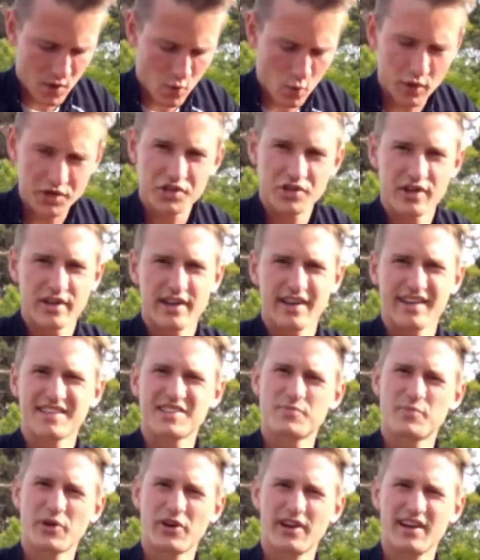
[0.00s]
What you're going to
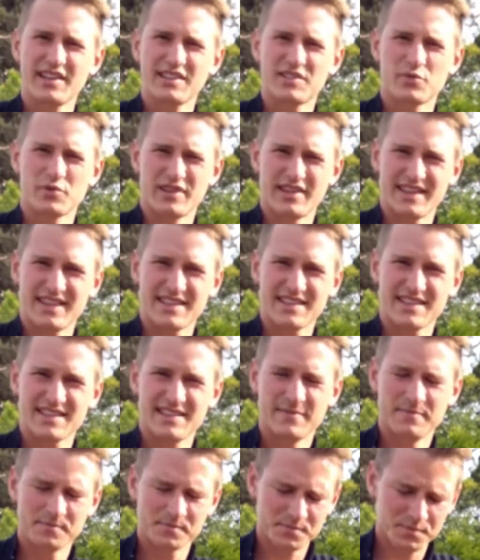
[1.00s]
experience with this
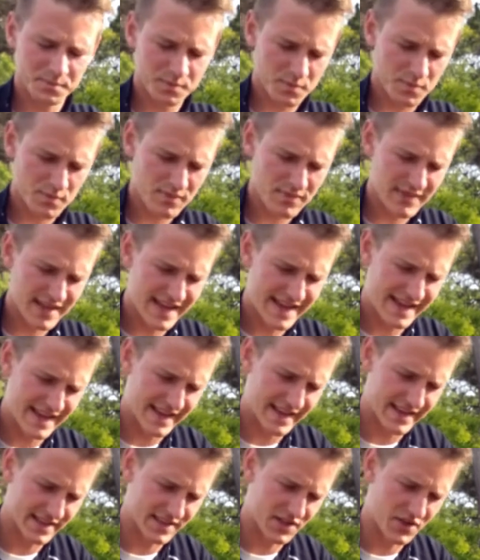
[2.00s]

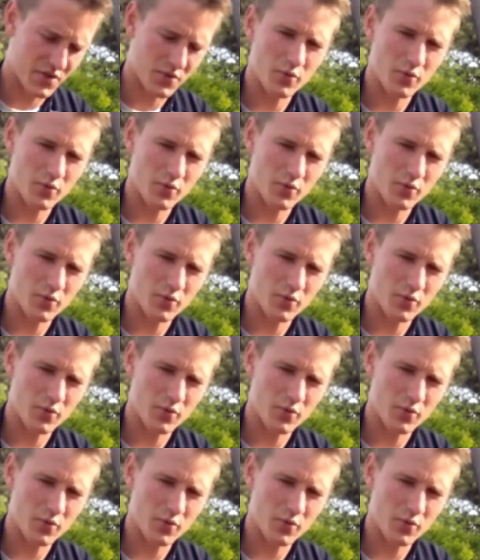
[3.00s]
is